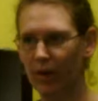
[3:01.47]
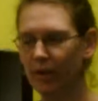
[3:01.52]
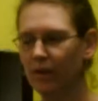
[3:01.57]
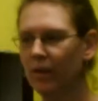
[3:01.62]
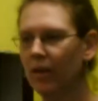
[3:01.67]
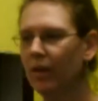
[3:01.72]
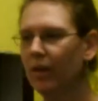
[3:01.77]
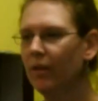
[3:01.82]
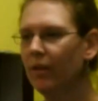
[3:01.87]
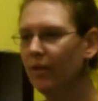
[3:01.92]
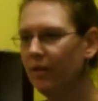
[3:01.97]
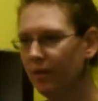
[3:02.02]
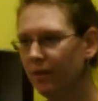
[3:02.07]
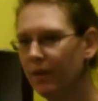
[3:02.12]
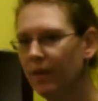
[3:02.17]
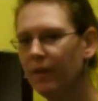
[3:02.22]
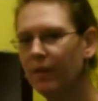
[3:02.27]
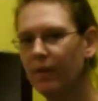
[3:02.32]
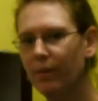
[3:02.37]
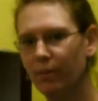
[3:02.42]
the
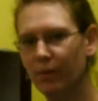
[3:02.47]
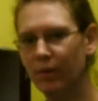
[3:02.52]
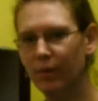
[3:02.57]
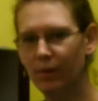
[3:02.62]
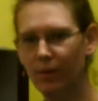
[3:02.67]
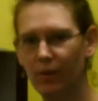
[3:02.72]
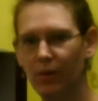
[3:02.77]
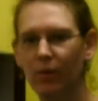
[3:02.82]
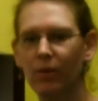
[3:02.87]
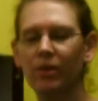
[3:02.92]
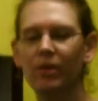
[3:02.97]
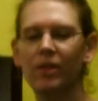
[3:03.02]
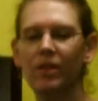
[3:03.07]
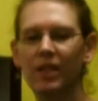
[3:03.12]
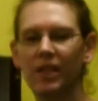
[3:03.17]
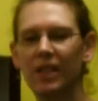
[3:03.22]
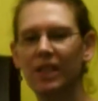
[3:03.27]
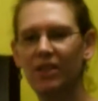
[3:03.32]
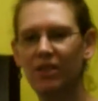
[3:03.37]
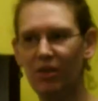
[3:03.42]
5th root, or the
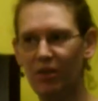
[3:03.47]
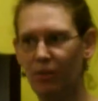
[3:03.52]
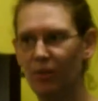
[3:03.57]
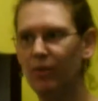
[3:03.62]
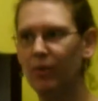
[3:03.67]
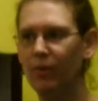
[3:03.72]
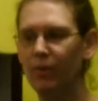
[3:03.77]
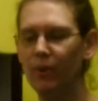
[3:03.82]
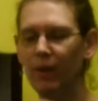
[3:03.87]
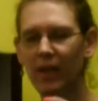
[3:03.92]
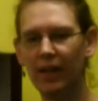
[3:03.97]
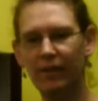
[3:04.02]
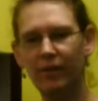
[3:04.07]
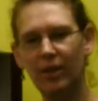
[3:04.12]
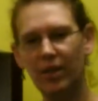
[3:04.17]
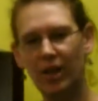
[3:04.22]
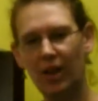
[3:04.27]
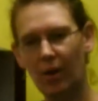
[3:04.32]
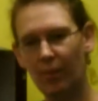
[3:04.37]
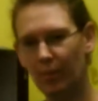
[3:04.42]
6th root,
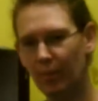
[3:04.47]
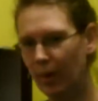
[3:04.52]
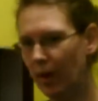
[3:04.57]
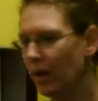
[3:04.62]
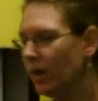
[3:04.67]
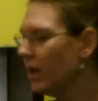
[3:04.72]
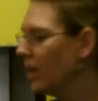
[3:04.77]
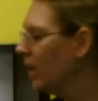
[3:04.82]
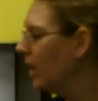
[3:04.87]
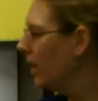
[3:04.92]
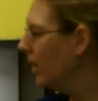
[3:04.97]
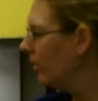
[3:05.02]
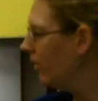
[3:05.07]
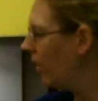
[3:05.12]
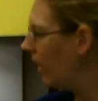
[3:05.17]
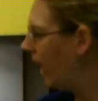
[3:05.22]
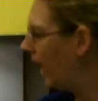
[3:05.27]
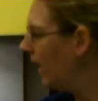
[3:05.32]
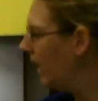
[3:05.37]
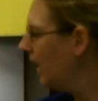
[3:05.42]
whatever number.
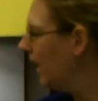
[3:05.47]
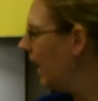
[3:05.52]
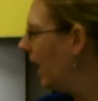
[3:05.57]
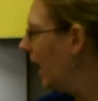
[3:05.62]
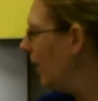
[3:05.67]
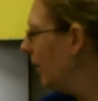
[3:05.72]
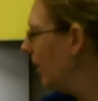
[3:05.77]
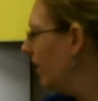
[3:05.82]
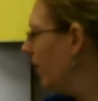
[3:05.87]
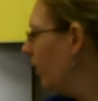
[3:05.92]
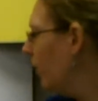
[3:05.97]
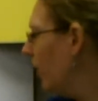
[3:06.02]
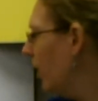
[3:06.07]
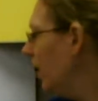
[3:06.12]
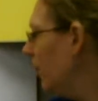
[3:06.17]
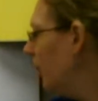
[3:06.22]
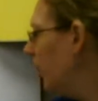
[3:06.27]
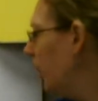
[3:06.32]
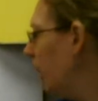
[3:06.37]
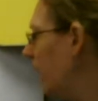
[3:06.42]
Okay? And we don't
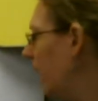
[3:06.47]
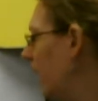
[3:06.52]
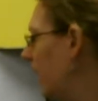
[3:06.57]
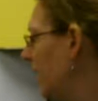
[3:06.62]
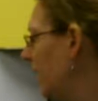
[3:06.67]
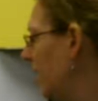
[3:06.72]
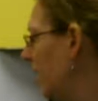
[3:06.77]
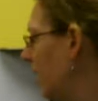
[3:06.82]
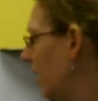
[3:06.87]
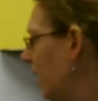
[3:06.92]
want to put it